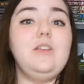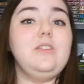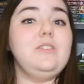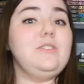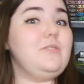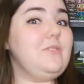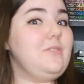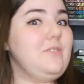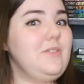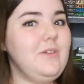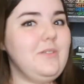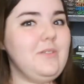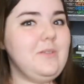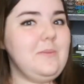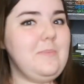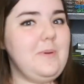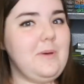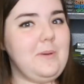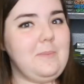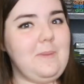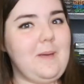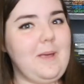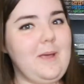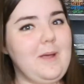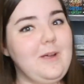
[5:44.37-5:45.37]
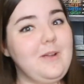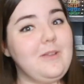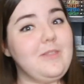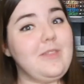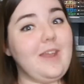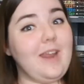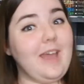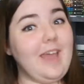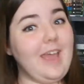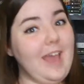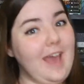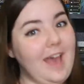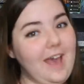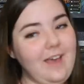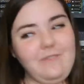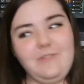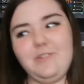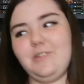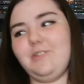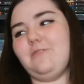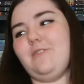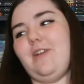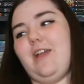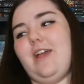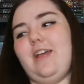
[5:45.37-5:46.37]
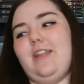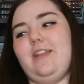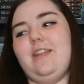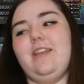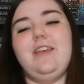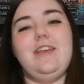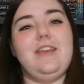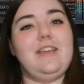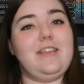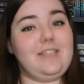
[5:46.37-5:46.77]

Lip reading: So the only book by her that I haven't read